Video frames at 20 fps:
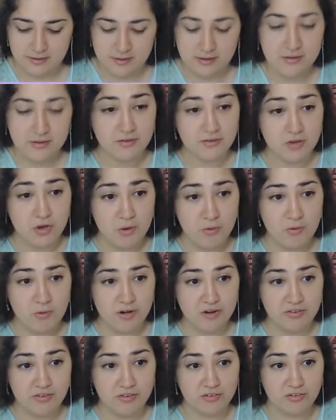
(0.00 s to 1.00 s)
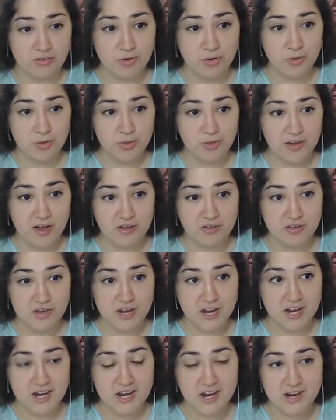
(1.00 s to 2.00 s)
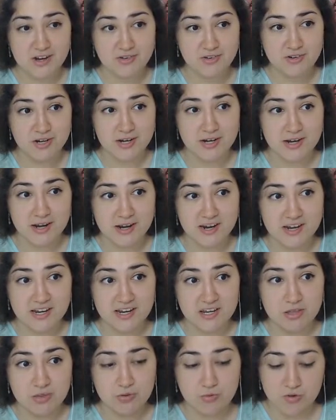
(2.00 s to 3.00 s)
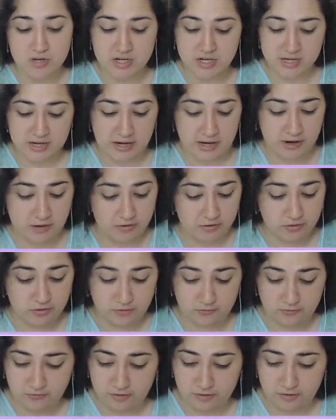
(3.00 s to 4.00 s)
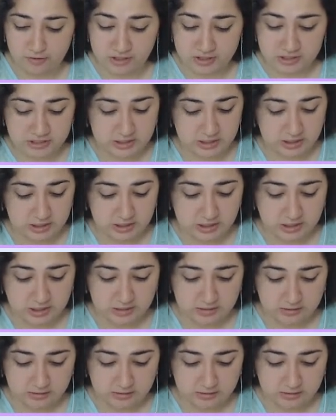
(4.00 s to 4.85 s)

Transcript: So what is this? 2,893 encounters for this shiny.